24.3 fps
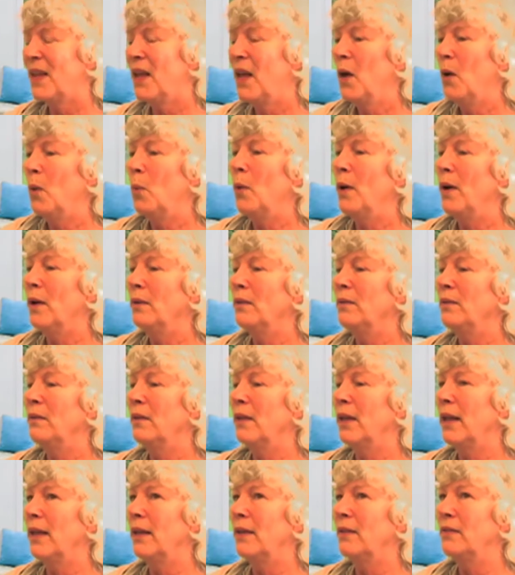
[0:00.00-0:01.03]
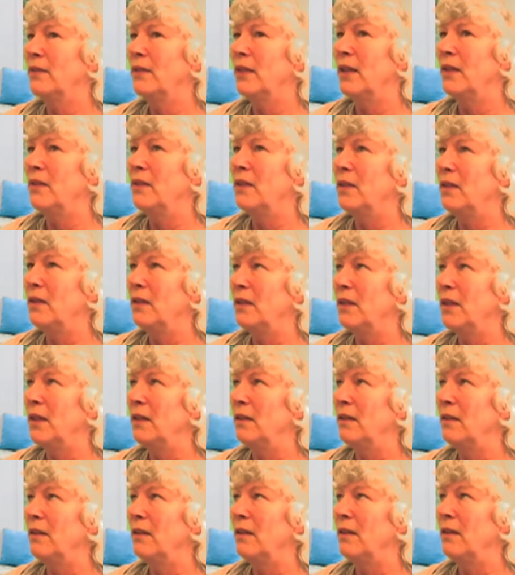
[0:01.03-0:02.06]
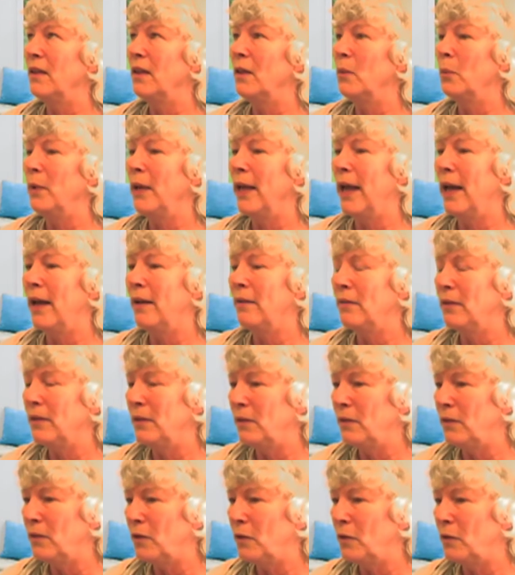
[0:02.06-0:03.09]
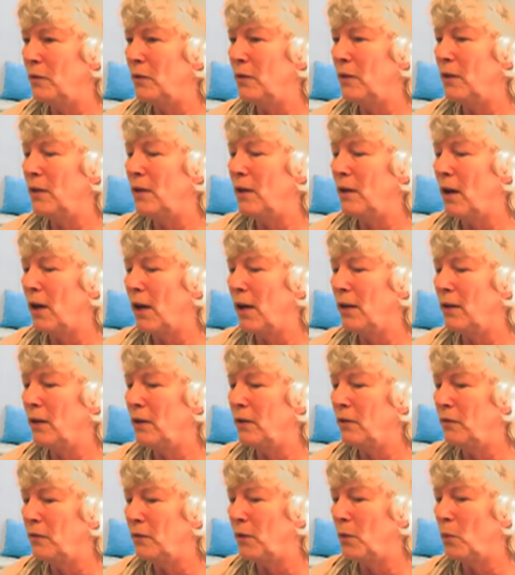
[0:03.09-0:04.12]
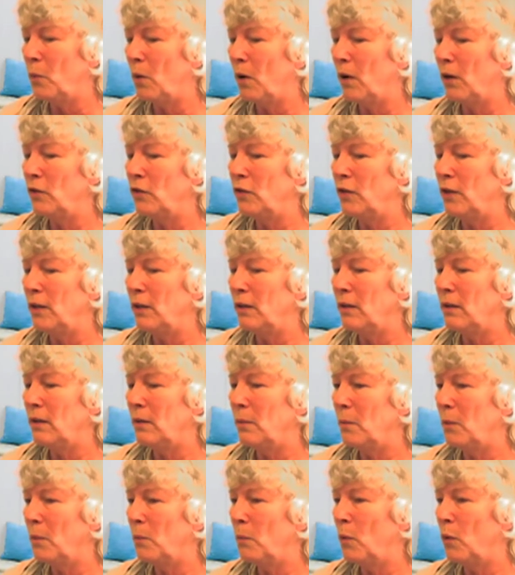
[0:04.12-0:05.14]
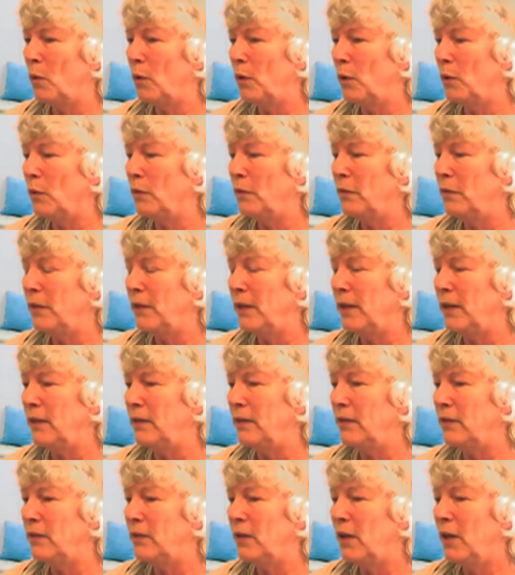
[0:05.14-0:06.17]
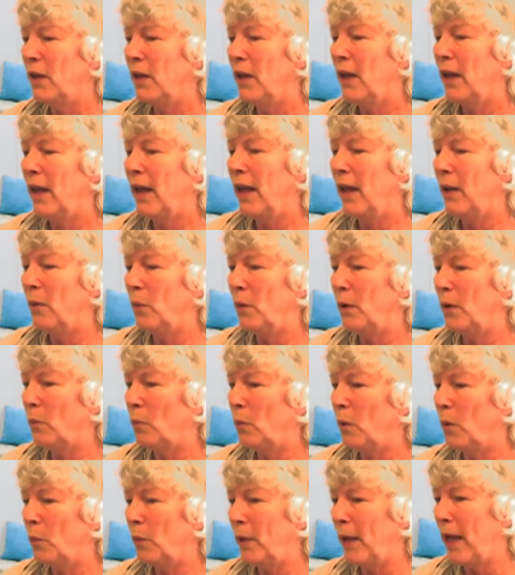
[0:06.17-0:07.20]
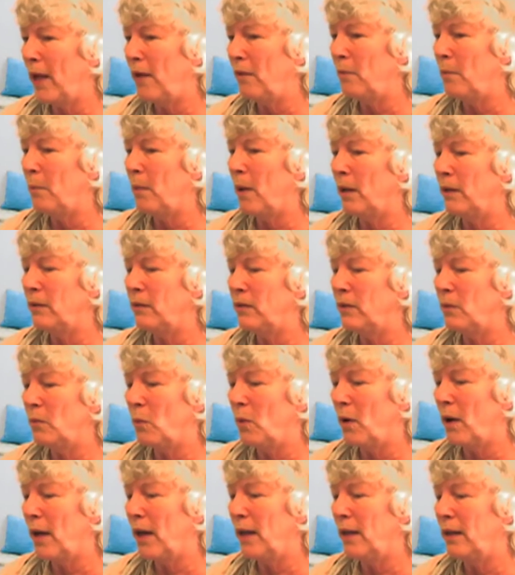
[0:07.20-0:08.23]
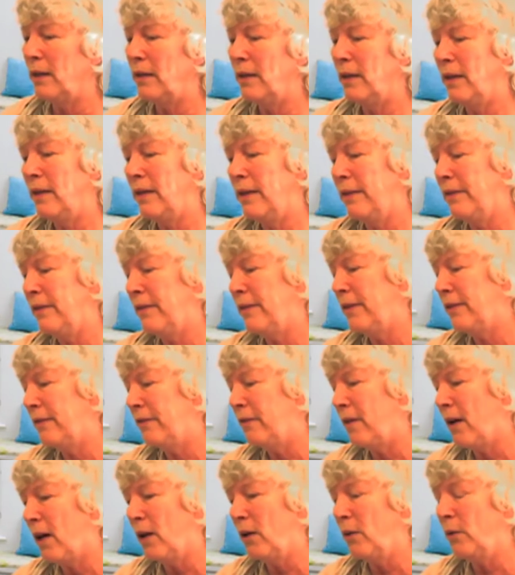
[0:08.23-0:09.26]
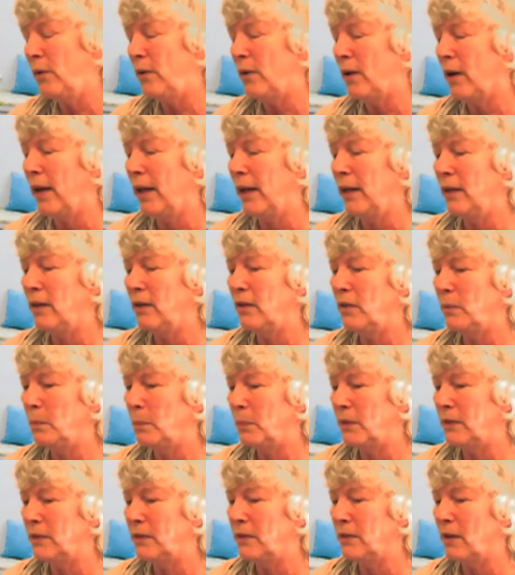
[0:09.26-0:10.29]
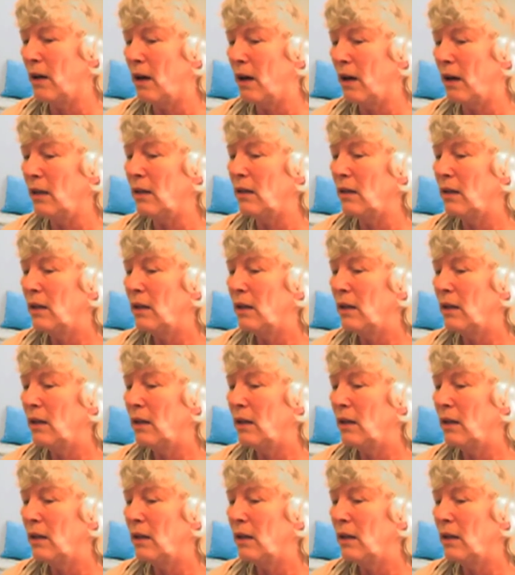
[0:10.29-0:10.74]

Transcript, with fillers: Well, like I said, then we have the night of the foot washing, the memorial feast, and where we have matzah and wine. And then the following night is Pesach.